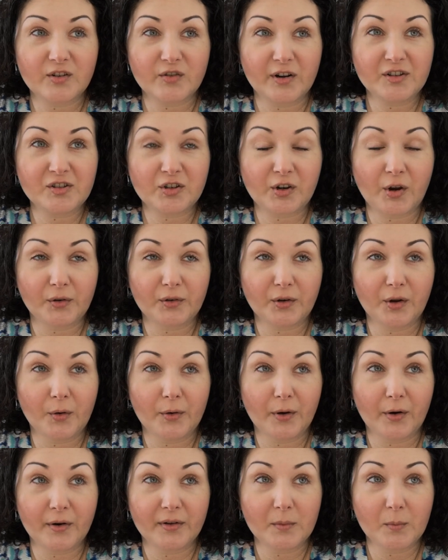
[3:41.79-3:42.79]
a trench coat
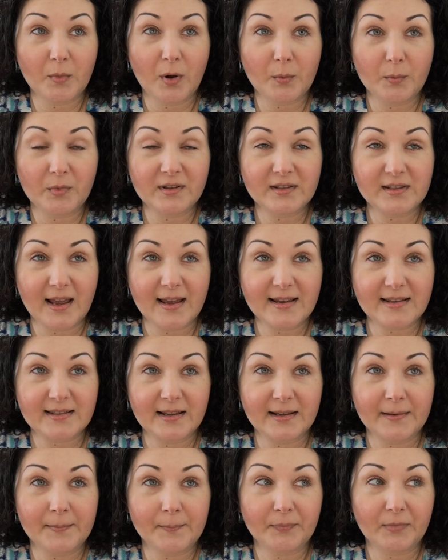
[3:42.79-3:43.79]
going on at the moment as
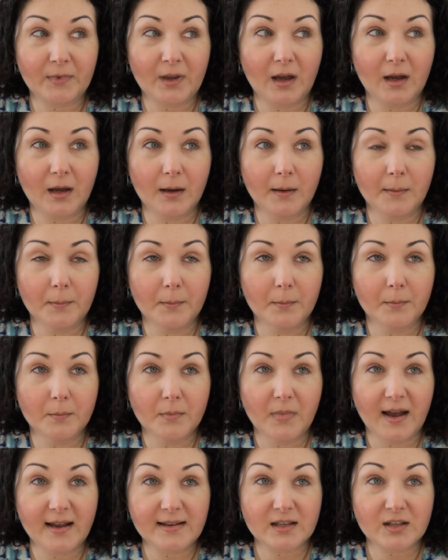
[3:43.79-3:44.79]

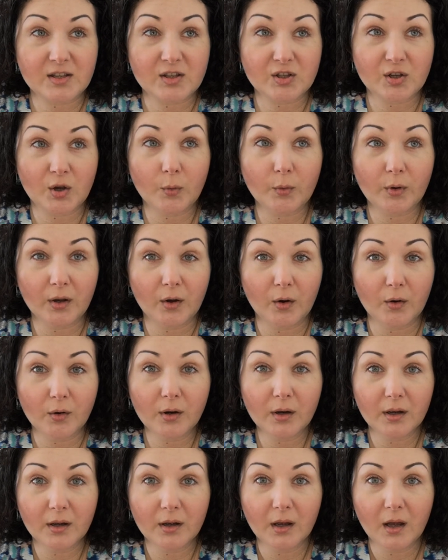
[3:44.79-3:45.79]
a
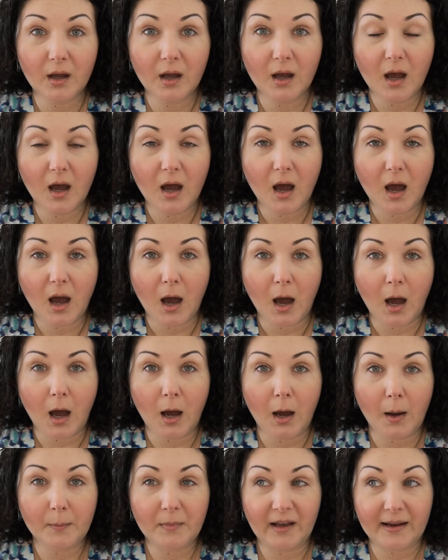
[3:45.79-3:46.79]
sew-along,
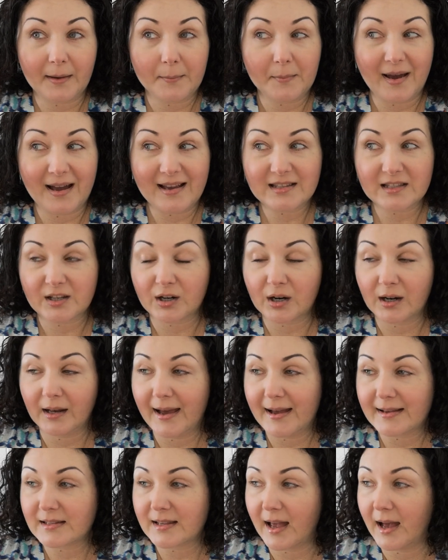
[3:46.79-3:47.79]
like a master
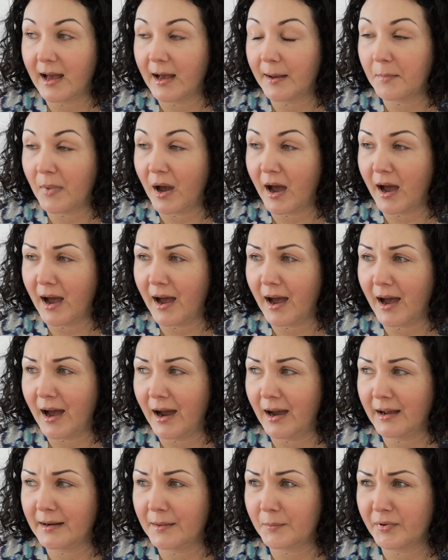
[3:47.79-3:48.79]
class, and
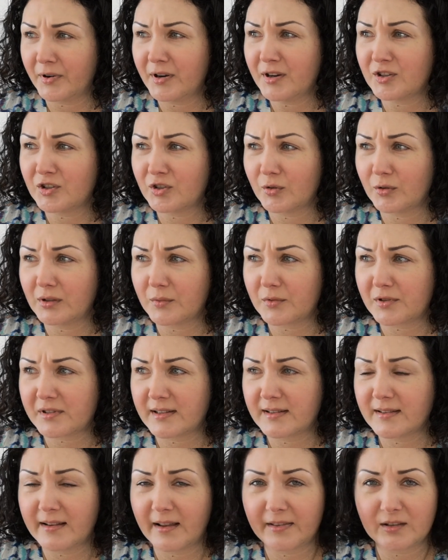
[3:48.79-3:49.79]
I'm pretty sure there was
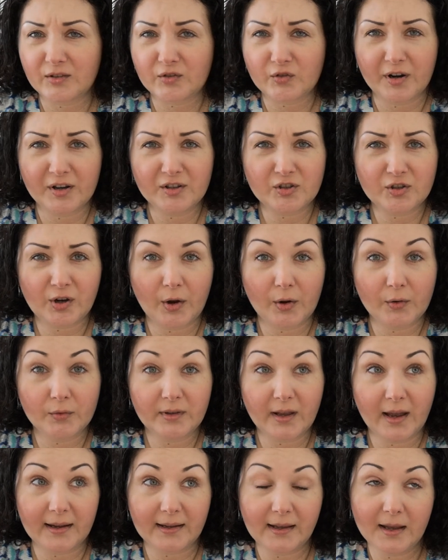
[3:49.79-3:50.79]
another trench
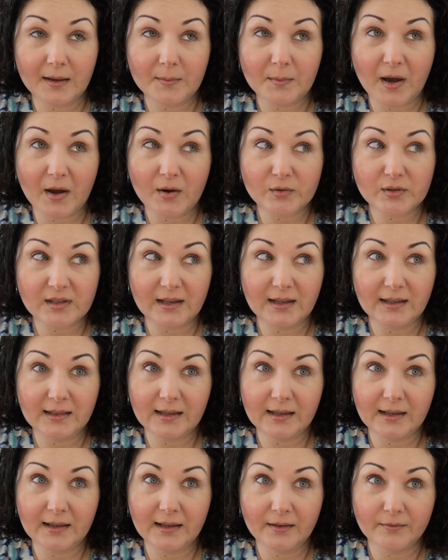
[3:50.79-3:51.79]
coat that came out in
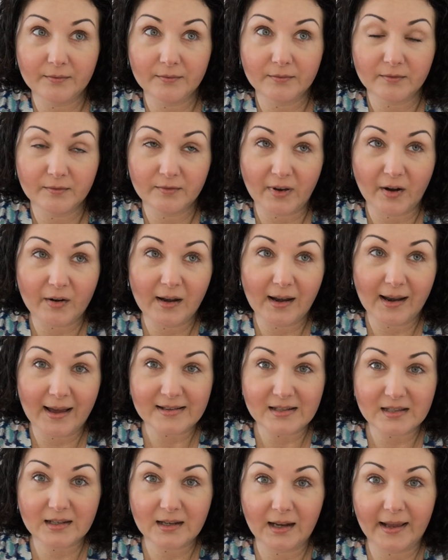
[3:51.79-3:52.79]
the very
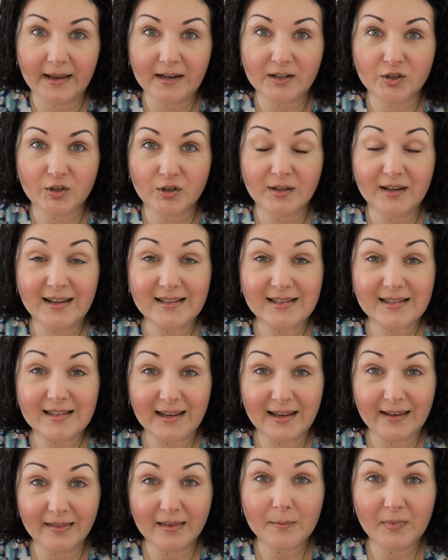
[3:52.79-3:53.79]
last collection. It's
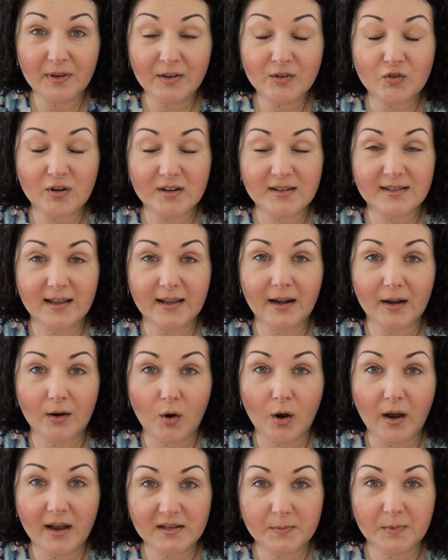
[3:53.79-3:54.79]
either been
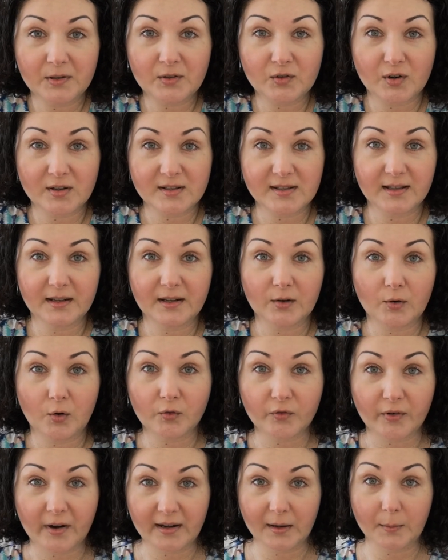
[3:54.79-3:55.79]
translated or has been translated
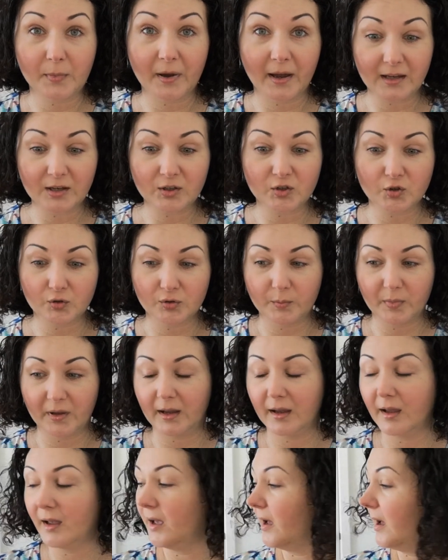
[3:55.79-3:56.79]
already, but it should
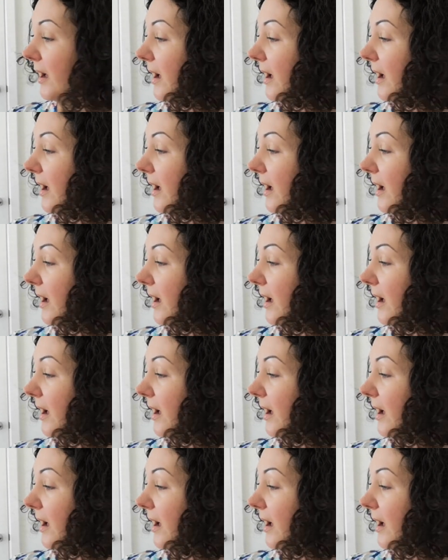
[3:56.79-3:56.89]
be